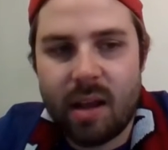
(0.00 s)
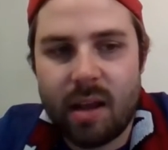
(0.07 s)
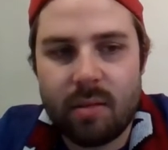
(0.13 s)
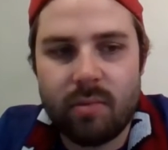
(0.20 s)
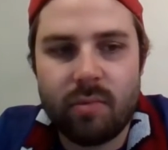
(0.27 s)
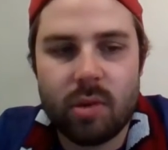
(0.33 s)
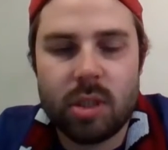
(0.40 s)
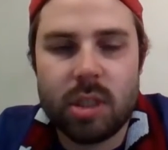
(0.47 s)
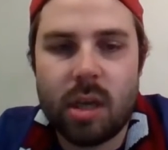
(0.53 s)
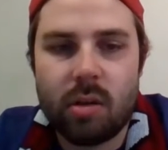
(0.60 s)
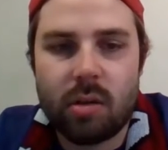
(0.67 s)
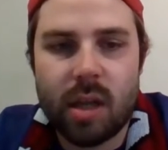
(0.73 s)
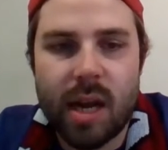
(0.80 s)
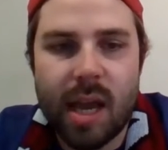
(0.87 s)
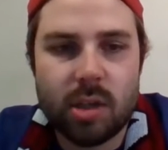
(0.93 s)
and
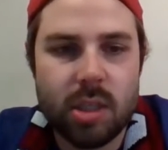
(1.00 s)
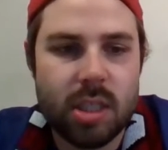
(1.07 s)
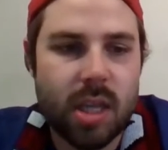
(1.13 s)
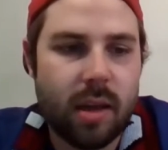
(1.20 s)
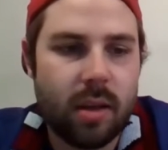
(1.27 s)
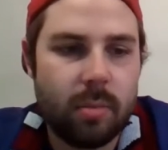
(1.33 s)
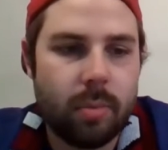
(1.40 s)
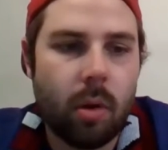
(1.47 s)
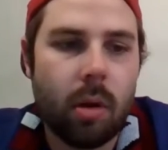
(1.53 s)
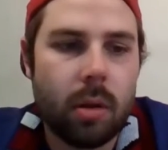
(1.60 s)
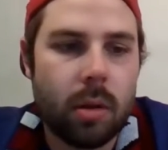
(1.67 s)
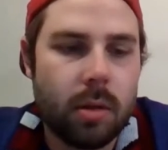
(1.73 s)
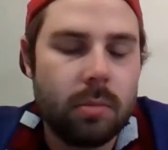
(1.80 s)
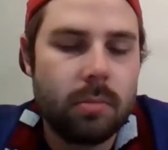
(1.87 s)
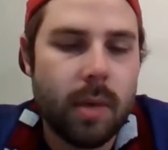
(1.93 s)
Russell can actually stay on the
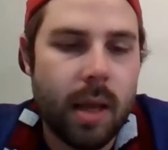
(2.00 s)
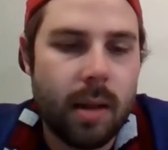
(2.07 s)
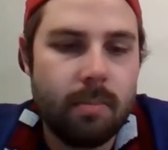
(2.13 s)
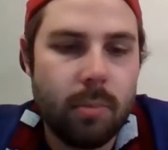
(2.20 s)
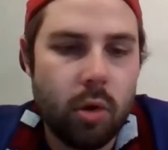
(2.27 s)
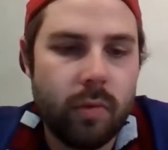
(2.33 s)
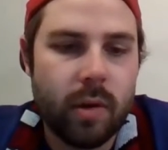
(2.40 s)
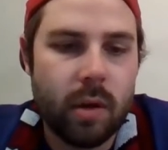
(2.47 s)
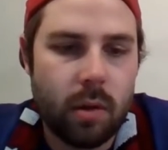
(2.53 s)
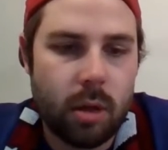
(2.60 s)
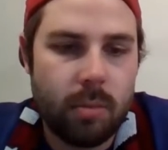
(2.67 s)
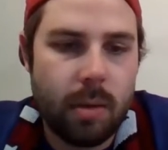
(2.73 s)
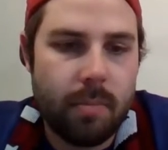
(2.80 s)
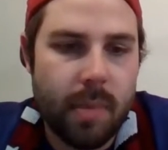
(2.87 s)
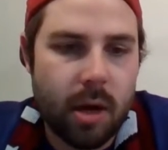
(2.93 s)
ball and move it a little bit